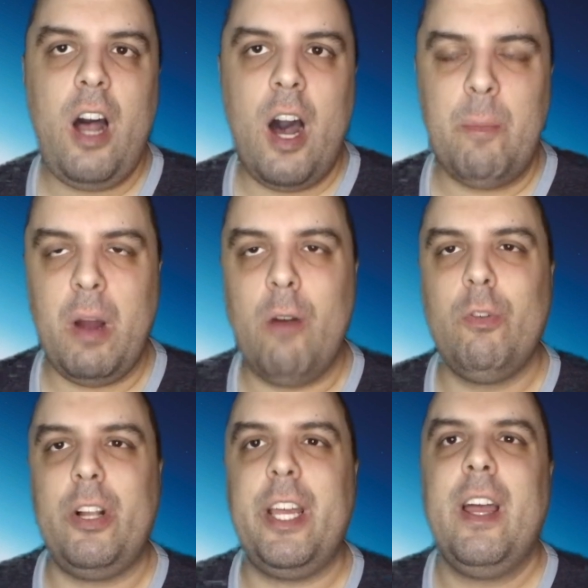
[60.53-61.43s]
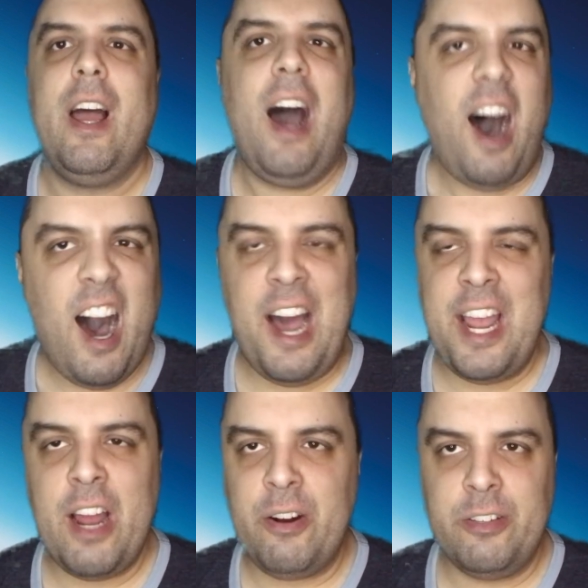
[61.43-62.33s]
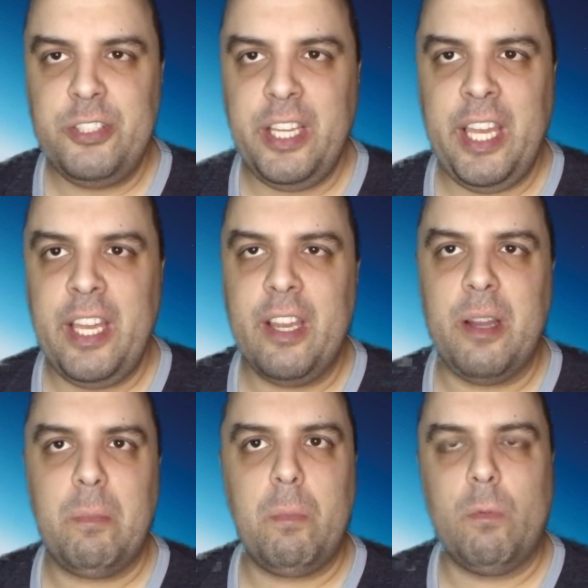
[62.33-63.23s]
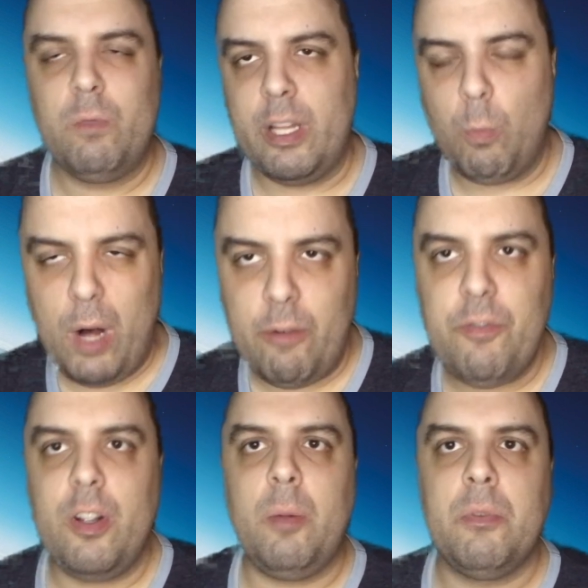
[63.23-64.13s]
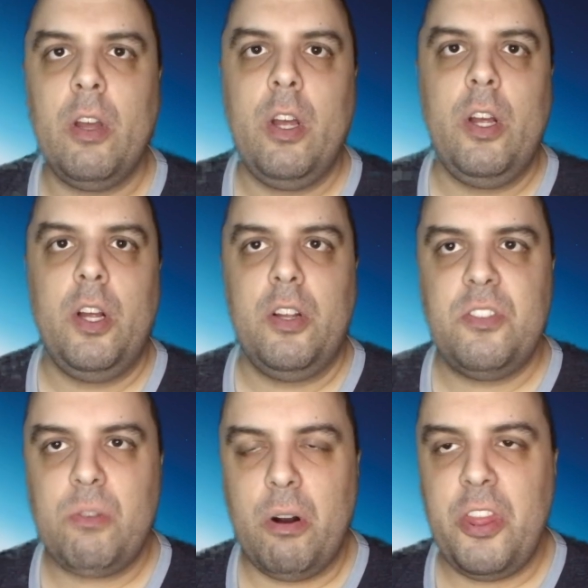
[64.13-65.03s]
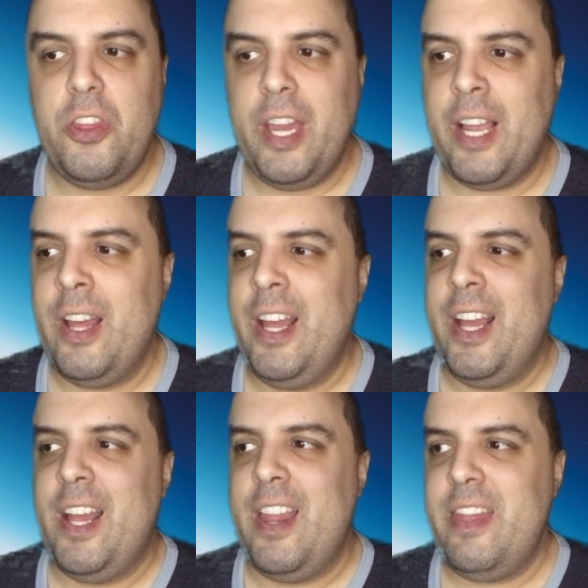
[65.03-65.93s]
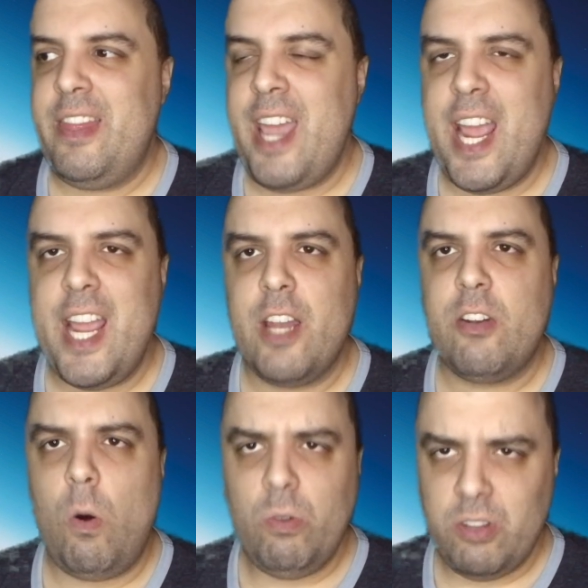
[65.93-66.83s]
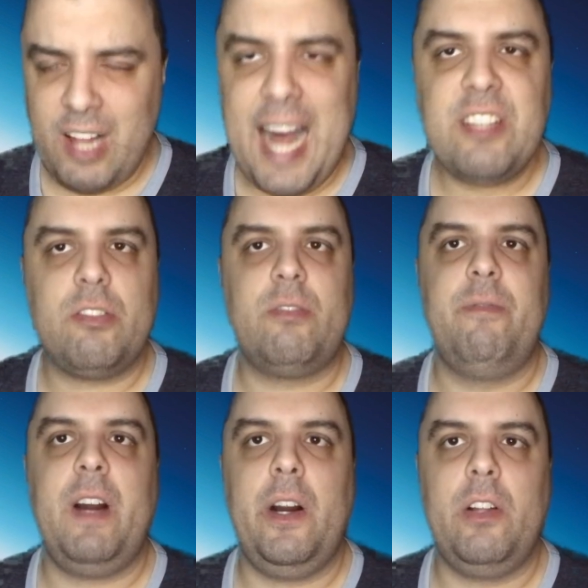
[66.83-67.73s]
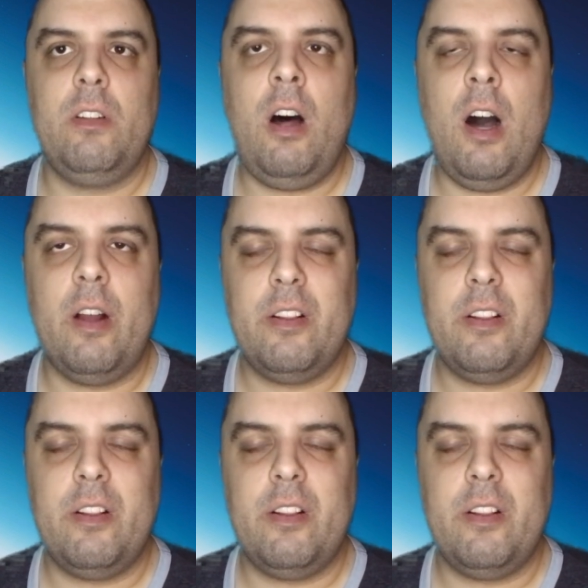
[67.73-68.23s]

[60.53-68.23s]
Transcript: really high energy, really well filmed sort of thing, they don't last very long.